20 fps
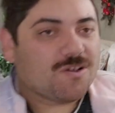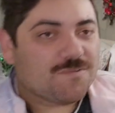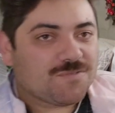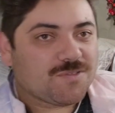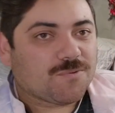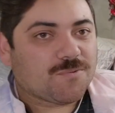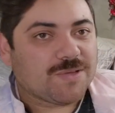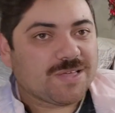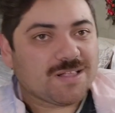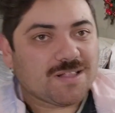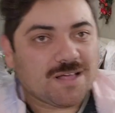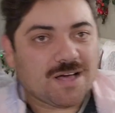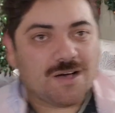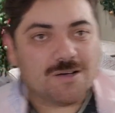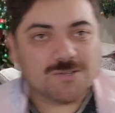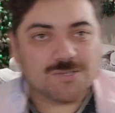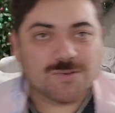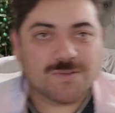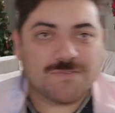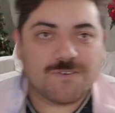of the Real
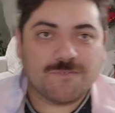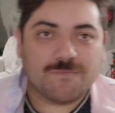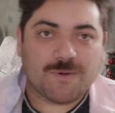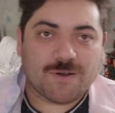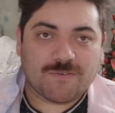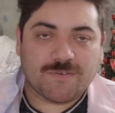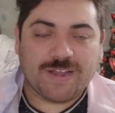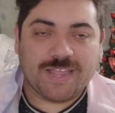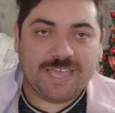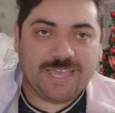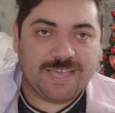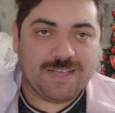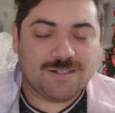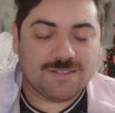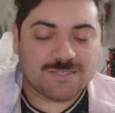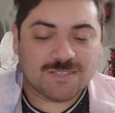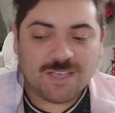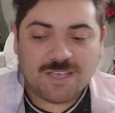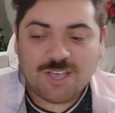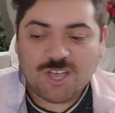Housewives of Beverly
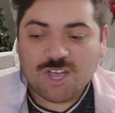Hills.